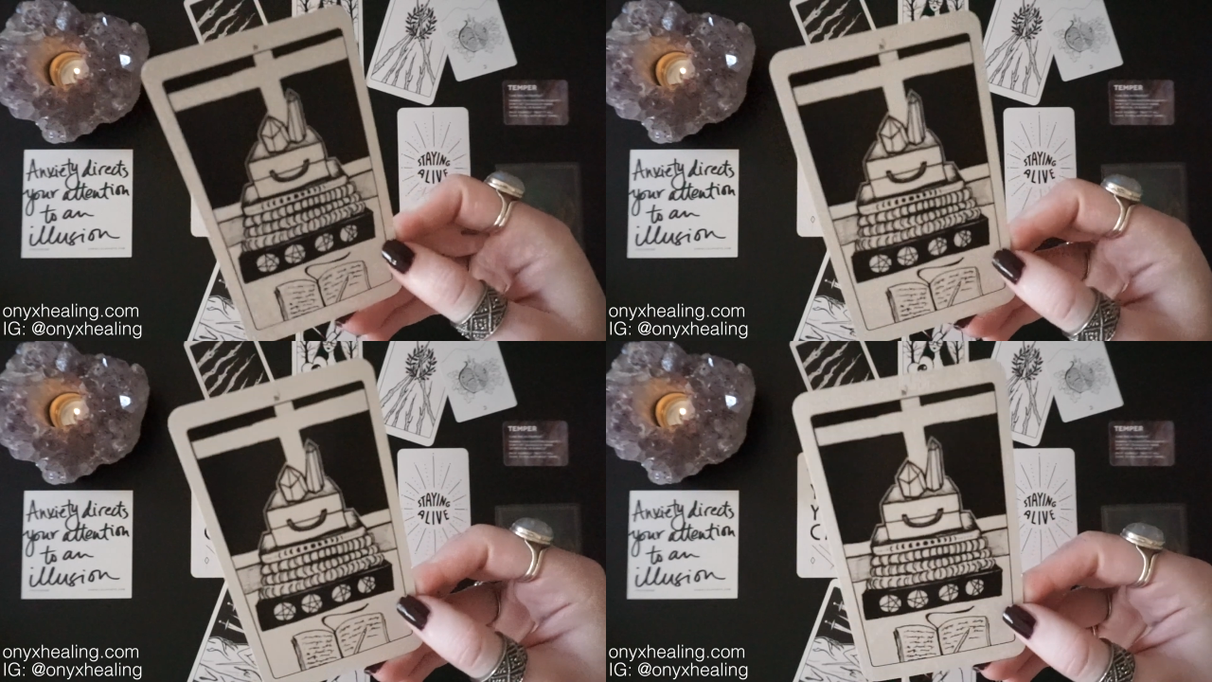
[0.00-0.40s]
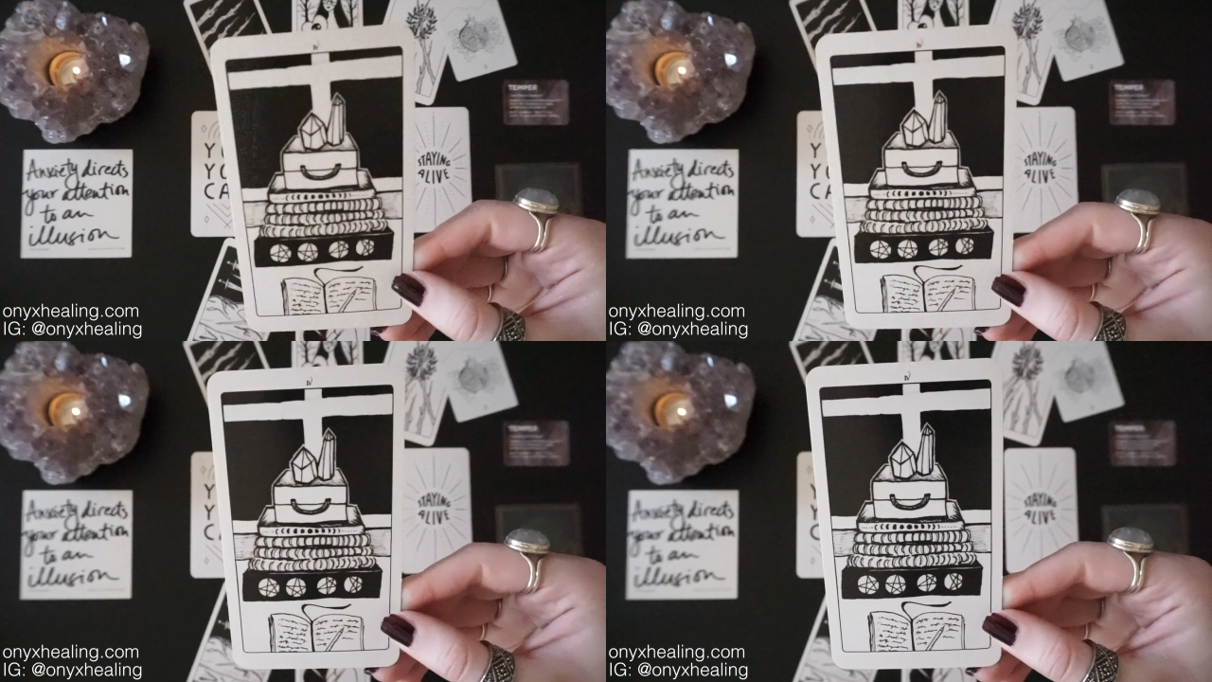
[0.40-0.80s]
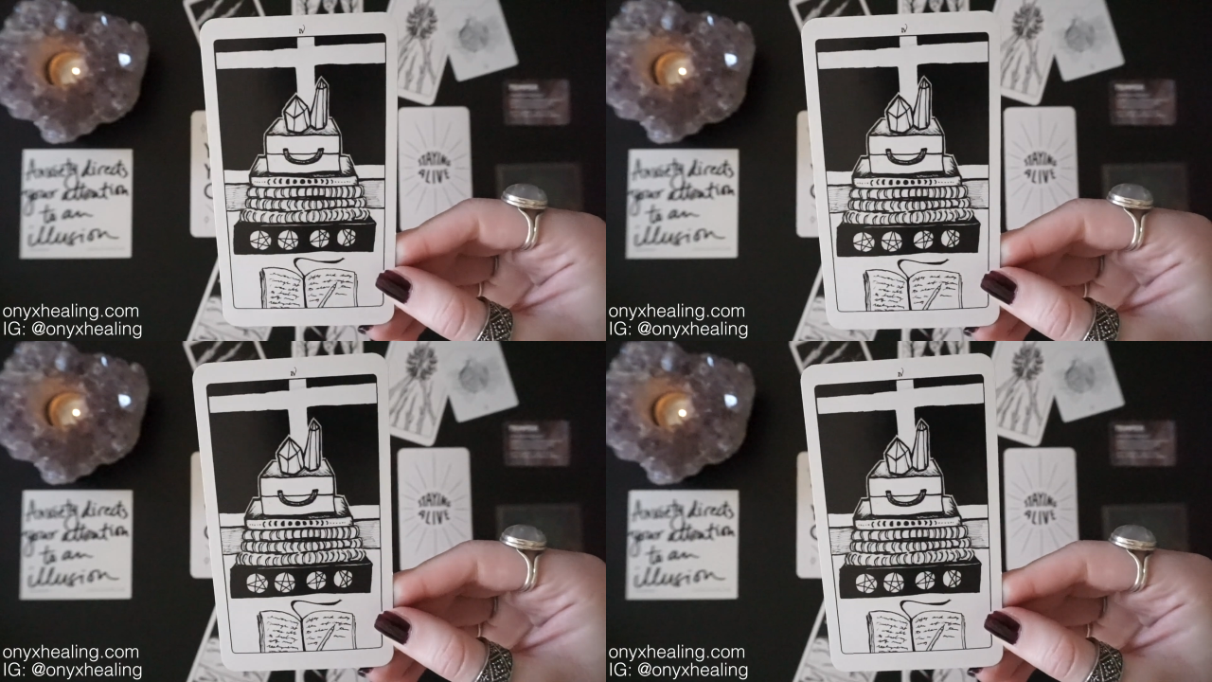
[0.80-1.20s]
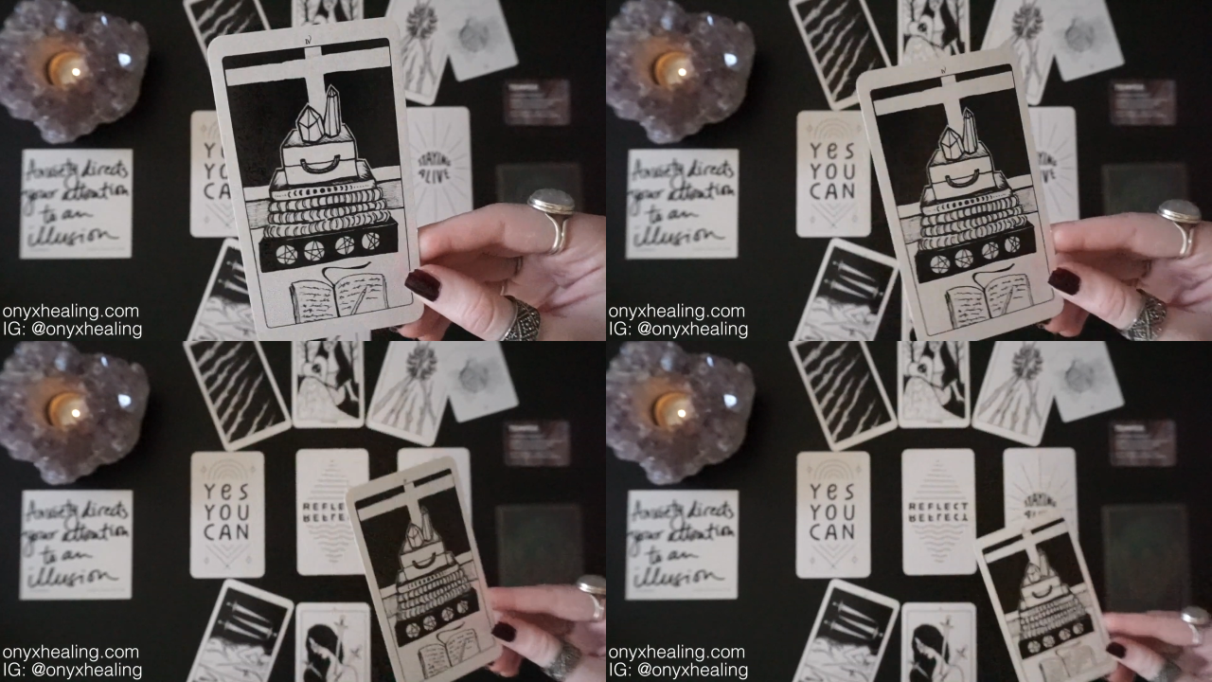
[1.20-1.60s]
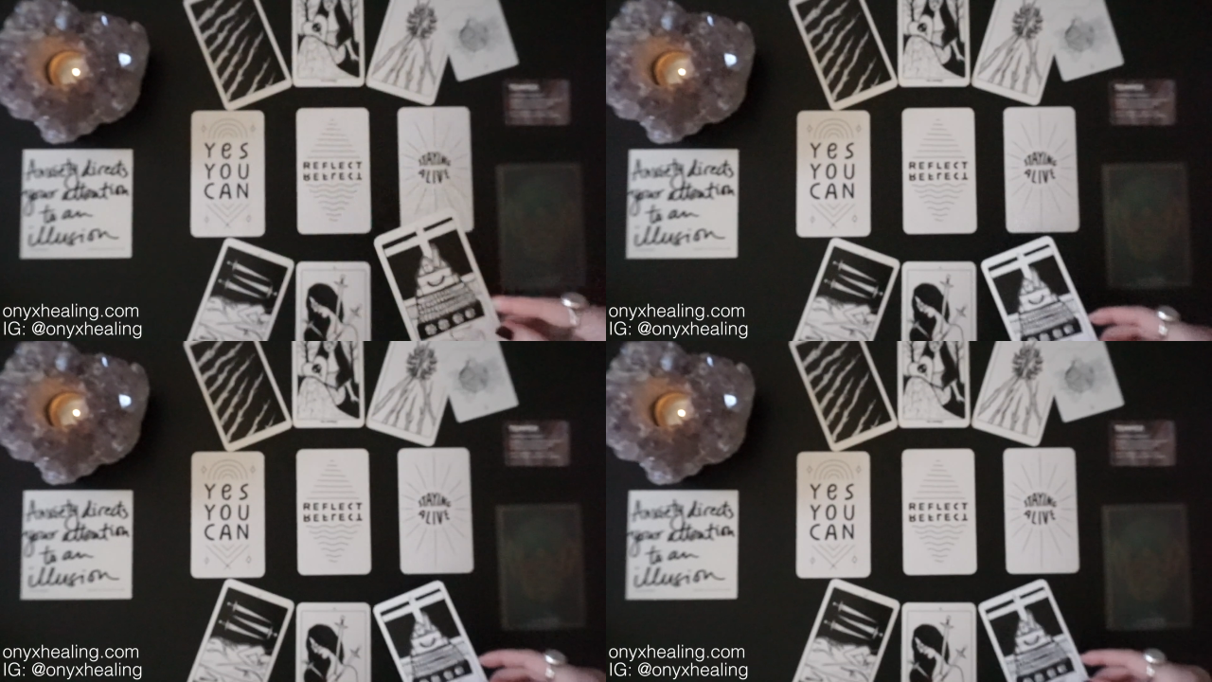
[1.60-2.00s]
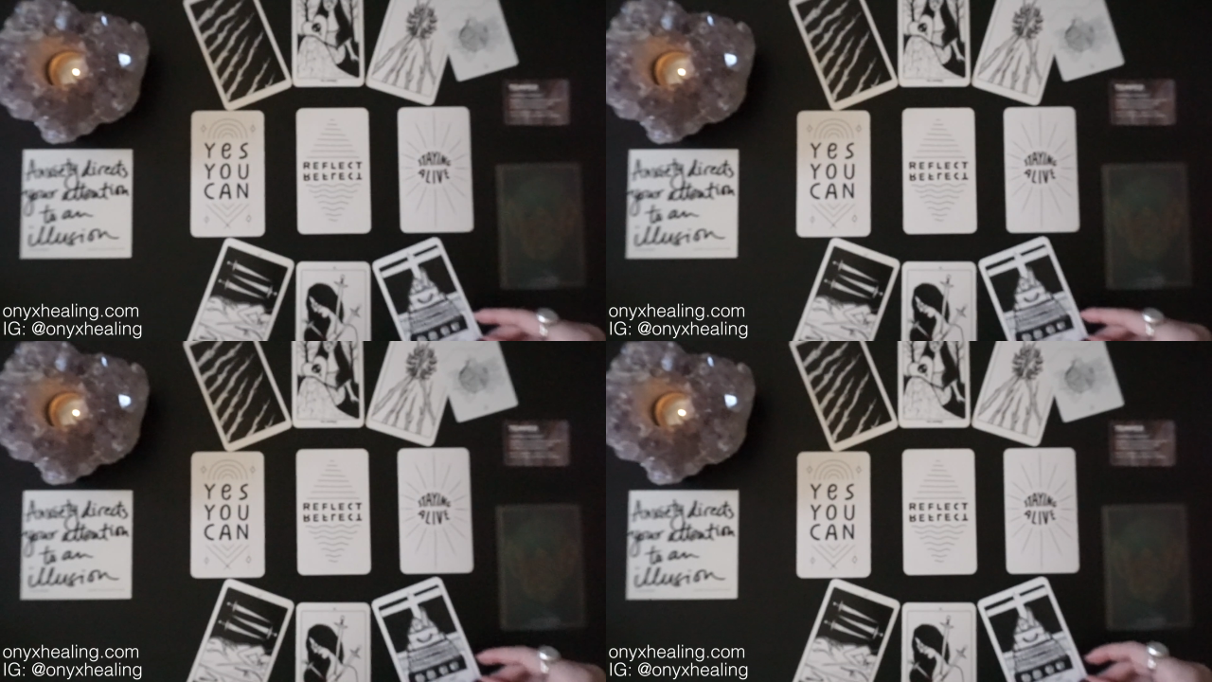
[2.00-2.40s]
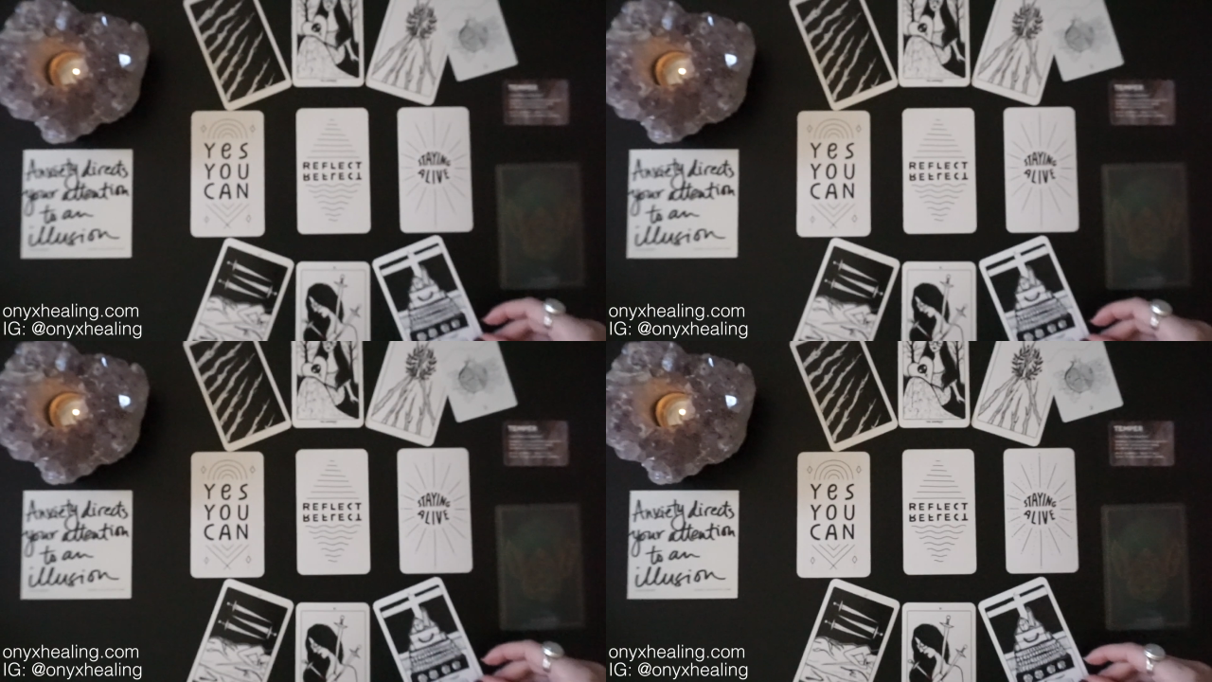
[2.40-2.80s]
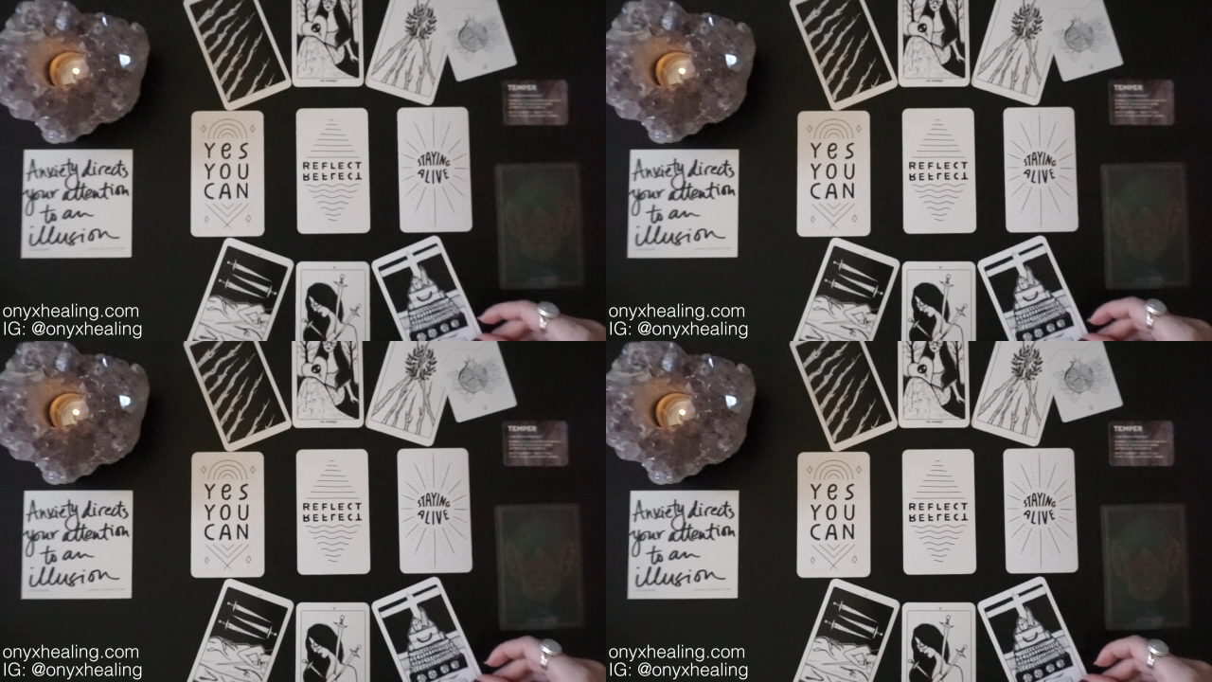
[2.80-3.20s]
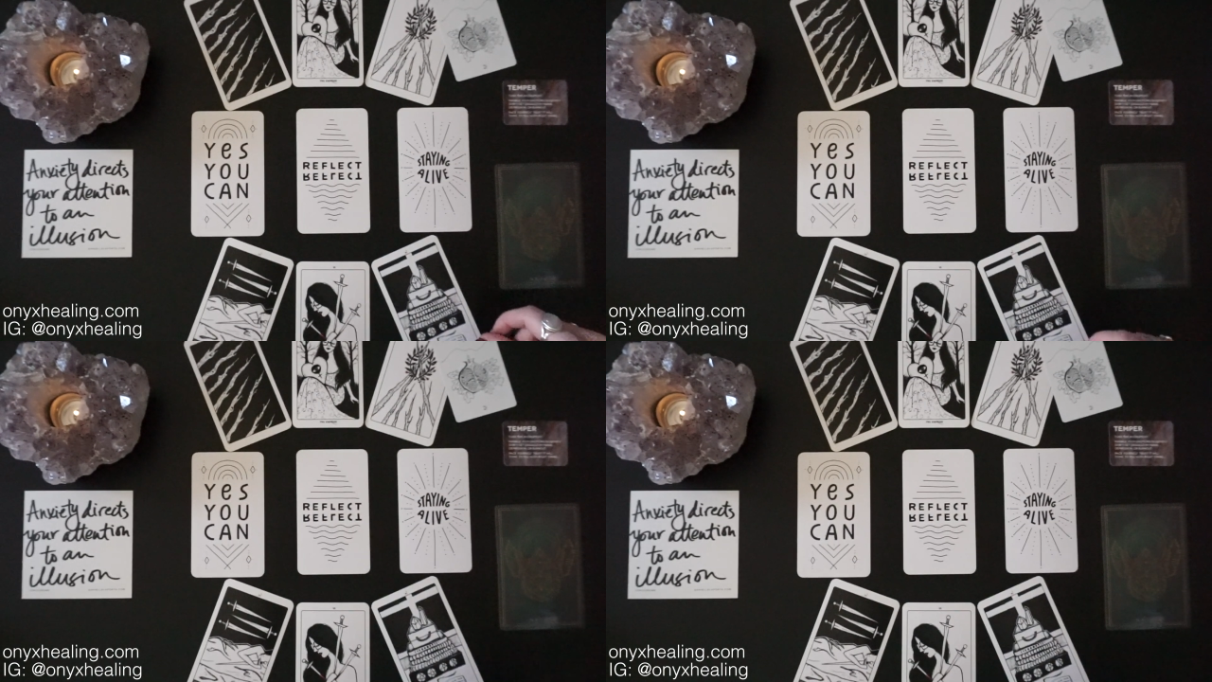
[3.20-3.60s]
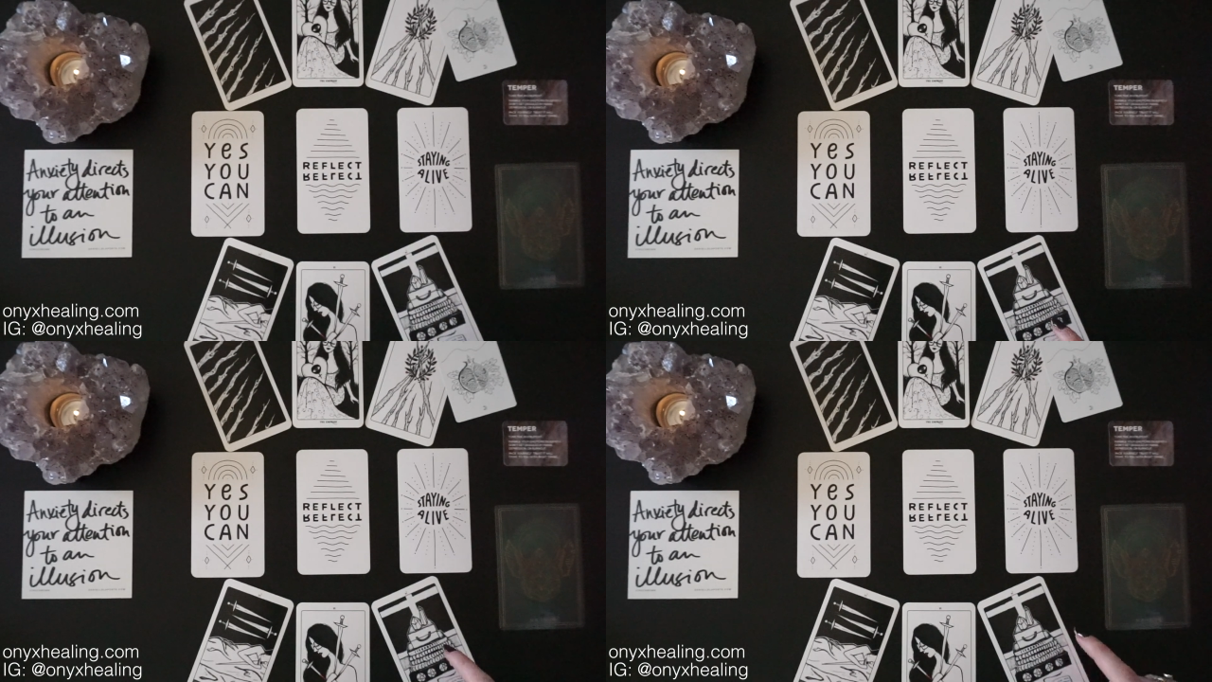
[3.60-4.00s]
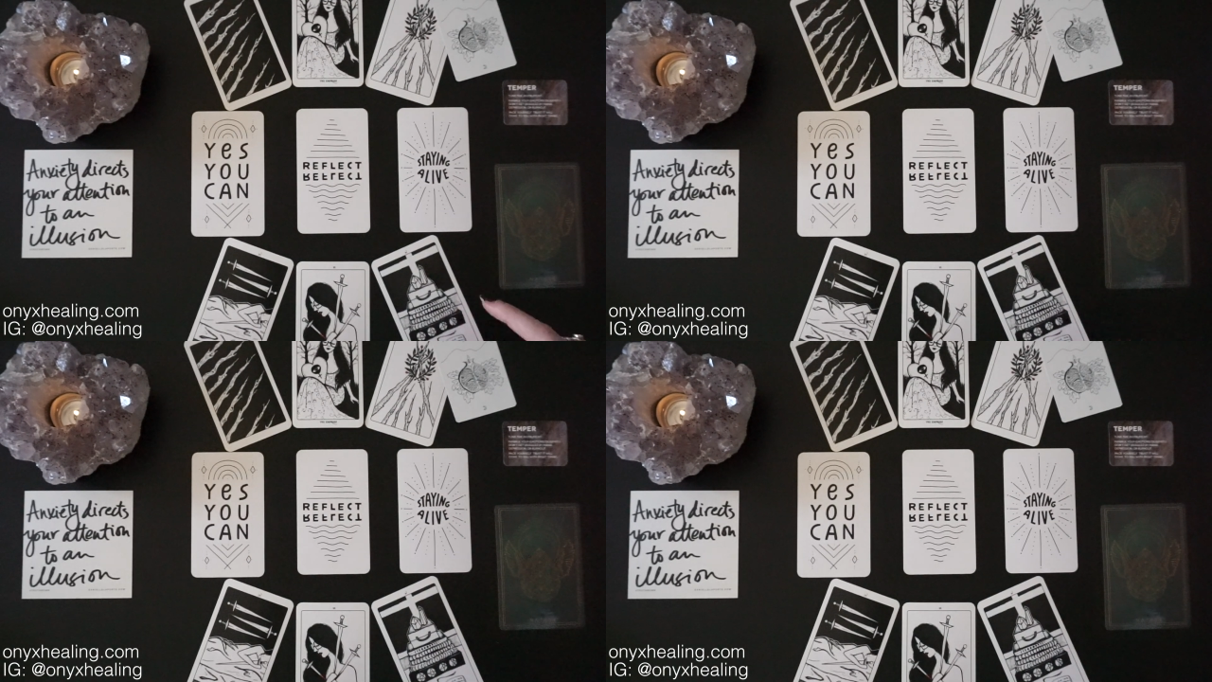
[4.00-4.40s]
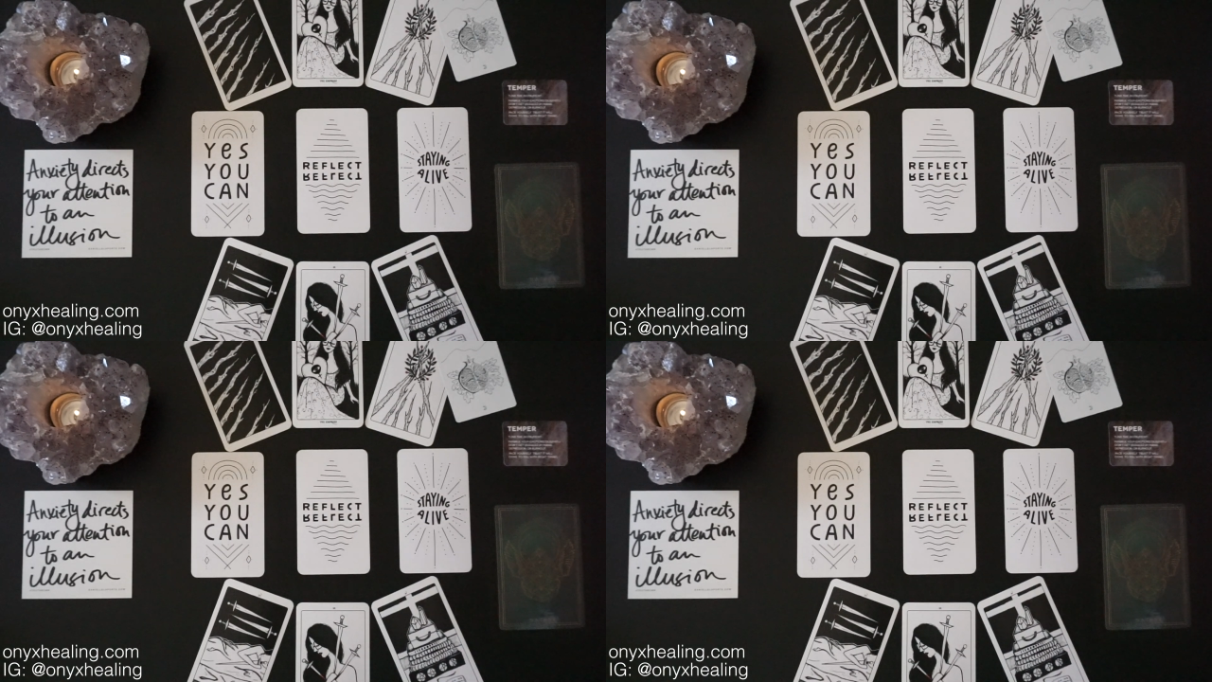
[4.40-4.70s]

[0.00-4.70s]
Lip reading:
(no speaker visible)